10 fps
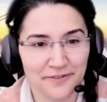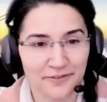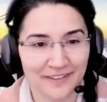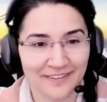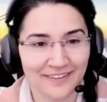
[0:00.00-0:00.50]

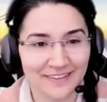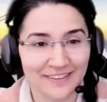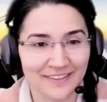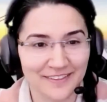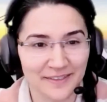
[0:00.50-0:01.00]
forget the
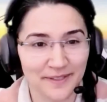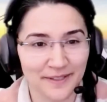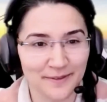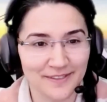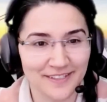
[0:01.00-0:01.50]
legal team that
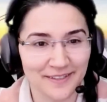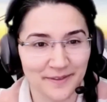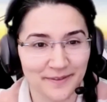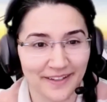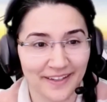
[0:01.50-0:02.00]
will tell
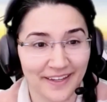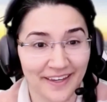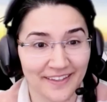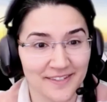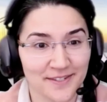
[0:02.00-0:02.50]
you, like,
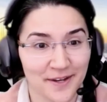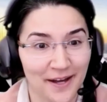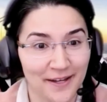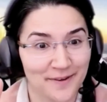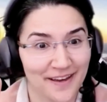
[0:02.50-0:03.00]
hey, this
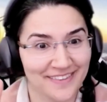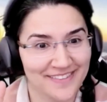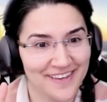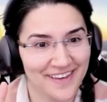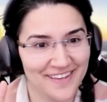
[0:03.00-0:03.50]
contract
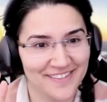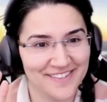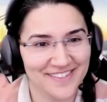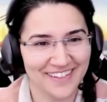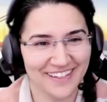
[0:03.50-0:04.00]
says.